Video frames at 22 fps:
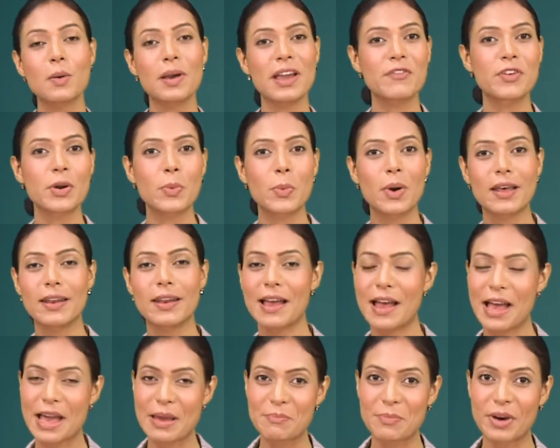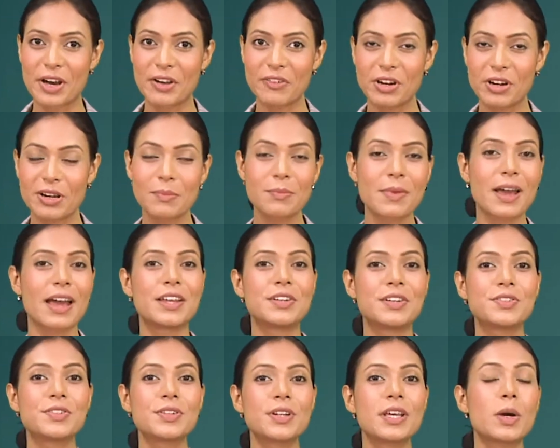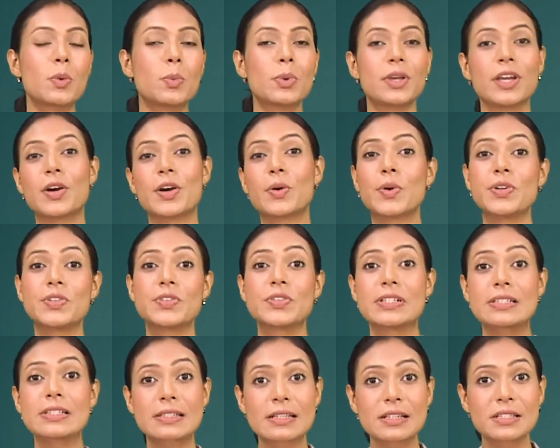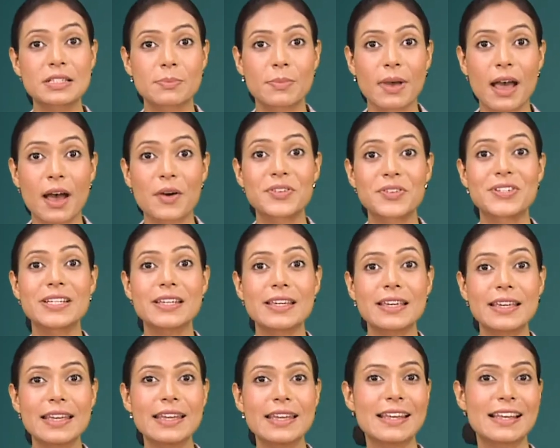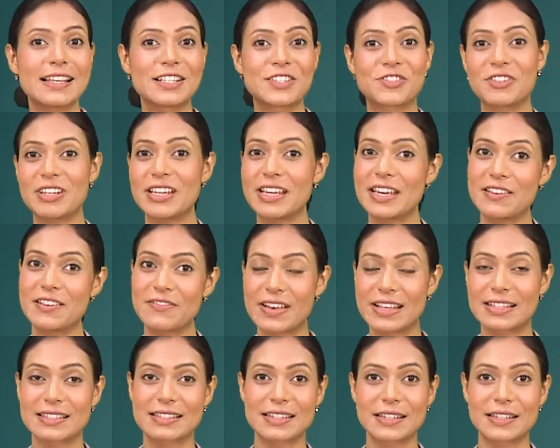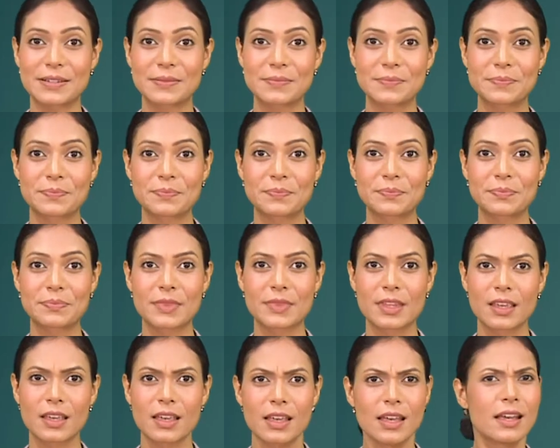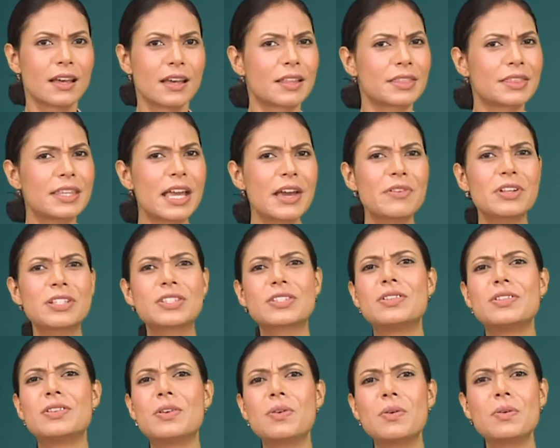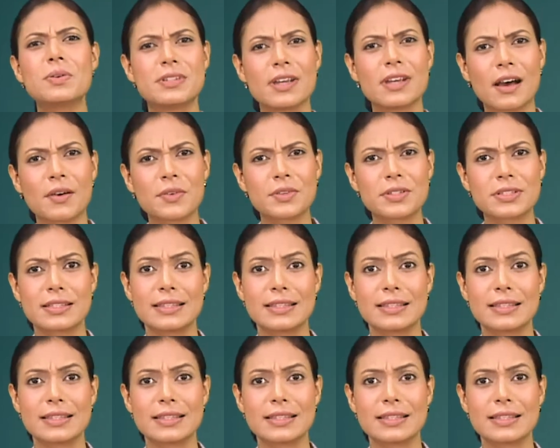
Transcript: everyone, I'm Mariam and today we are going to discuss about ESG investing. There is no doubt